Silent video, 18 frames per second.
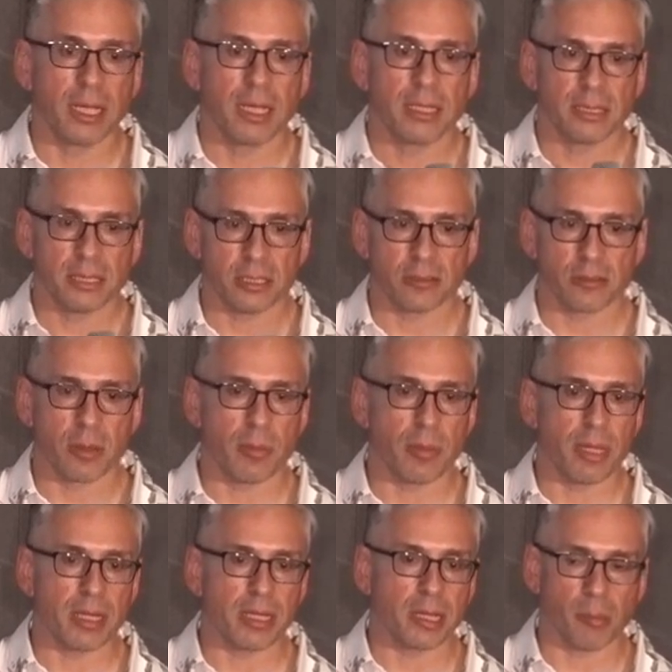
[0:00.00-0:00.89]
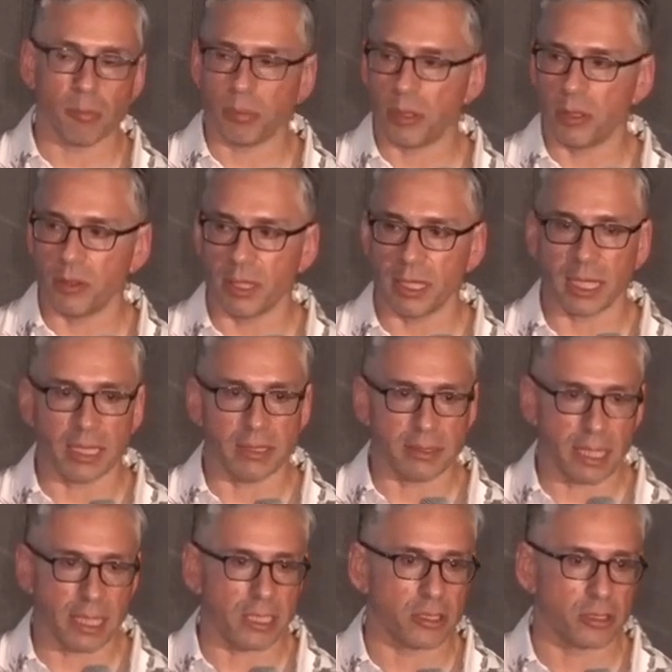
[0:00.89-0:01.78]
distributed computing and
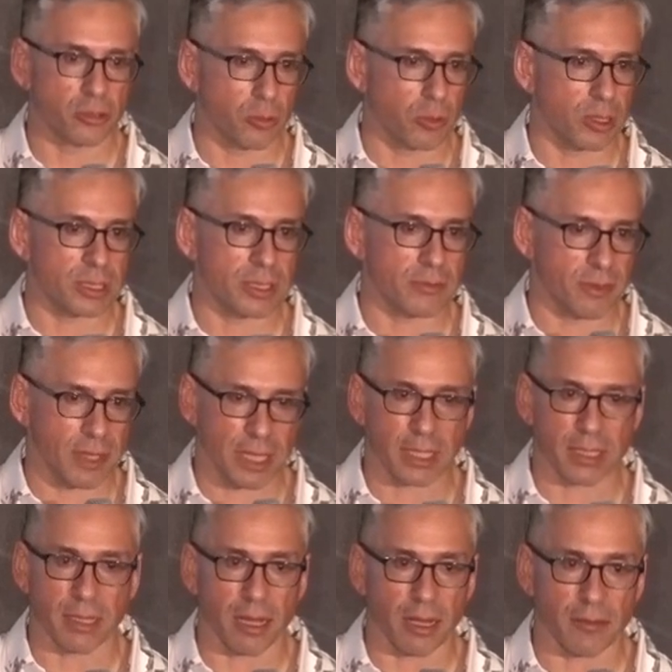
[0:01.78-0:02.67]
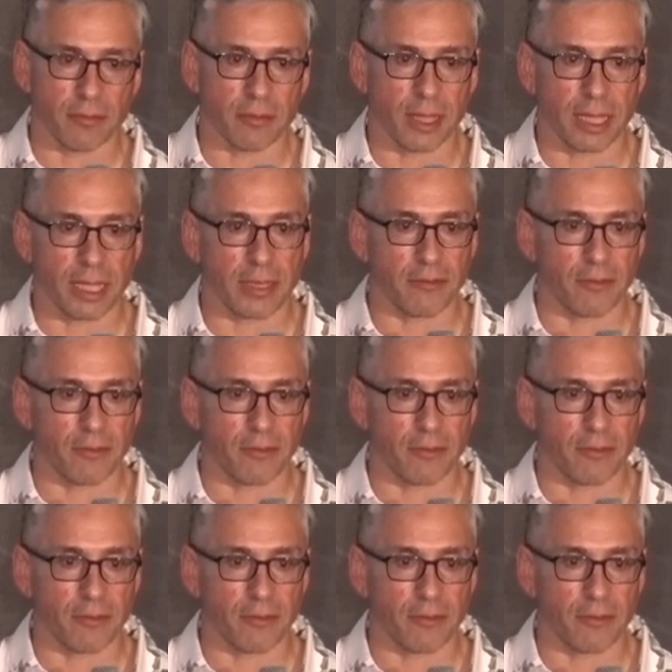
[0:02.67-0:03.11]
data storage have taken off. Like, if,